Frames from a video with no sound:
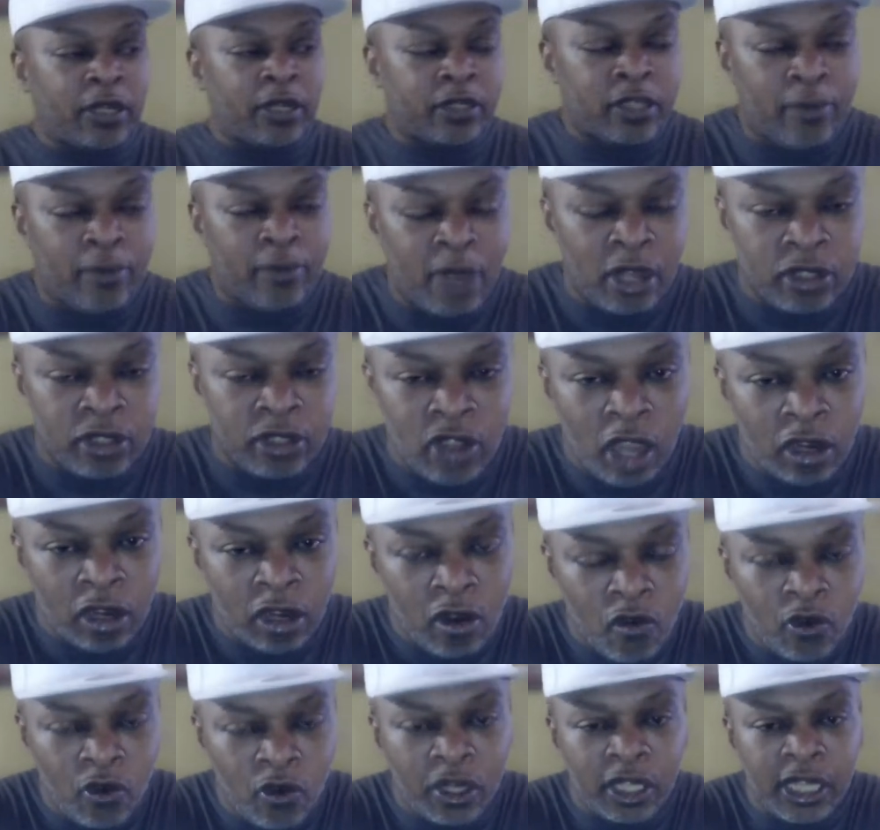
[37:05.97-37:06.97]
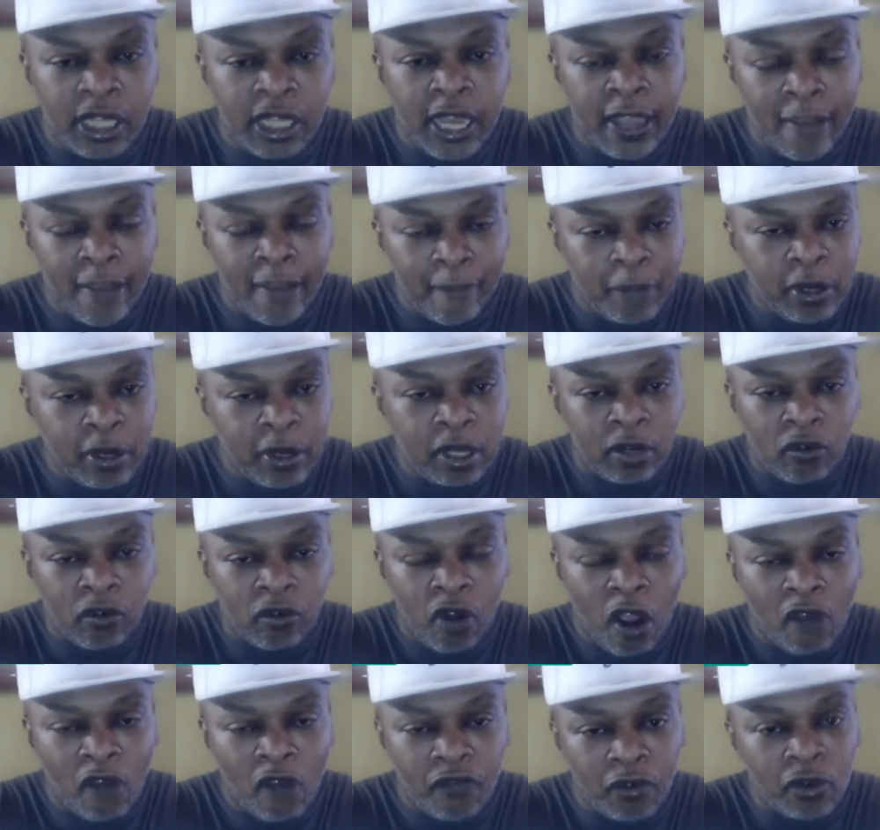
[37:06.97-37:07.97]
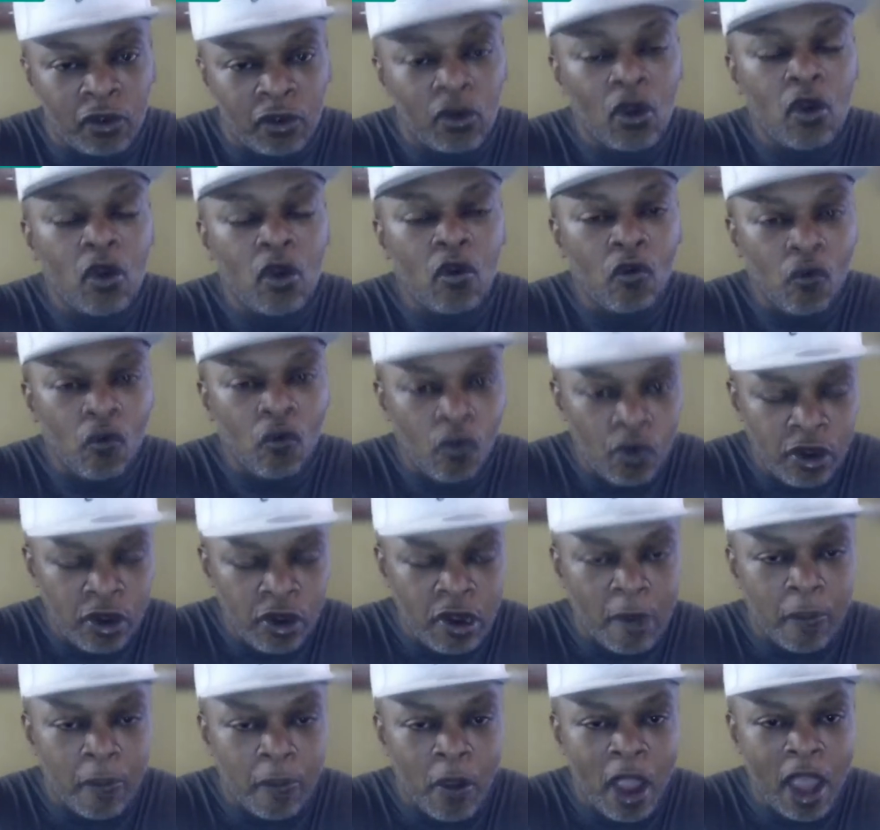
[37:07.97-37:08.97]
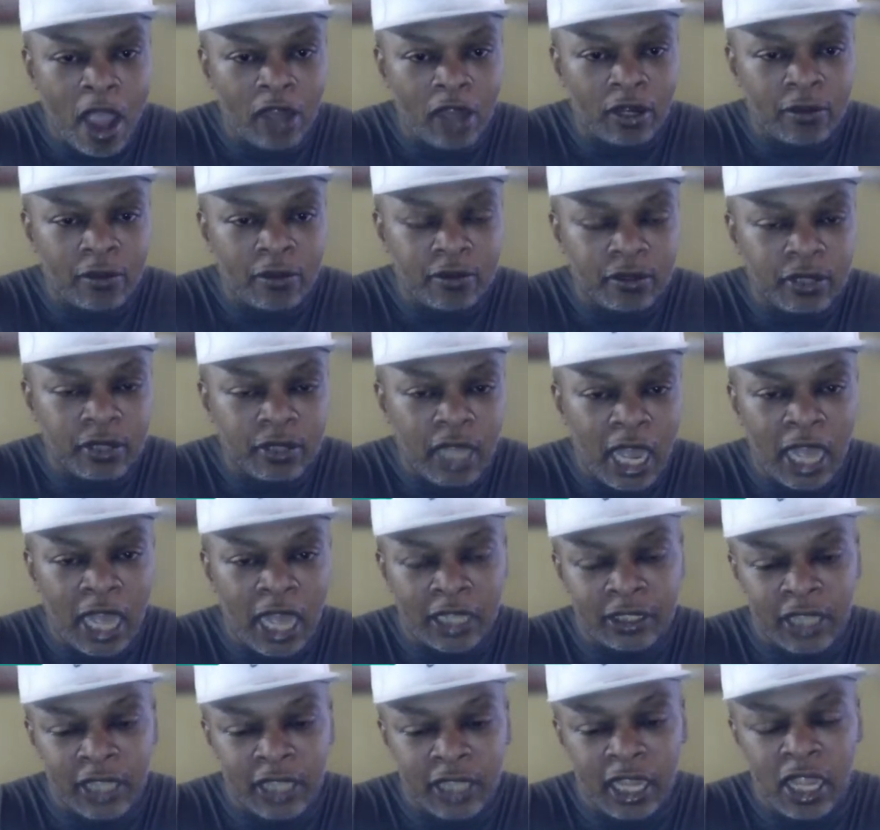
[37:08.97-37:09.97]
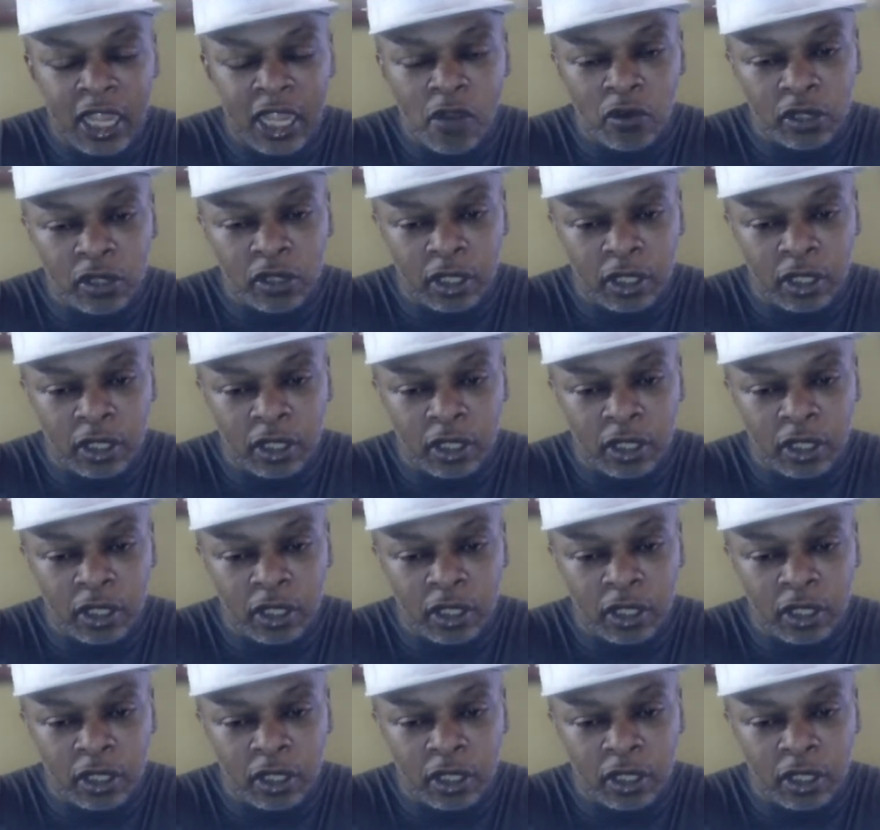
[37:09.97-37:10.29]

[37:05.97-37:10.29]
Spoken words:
Jamel Charlo would have gave Bud Crawford real problems. I think he was a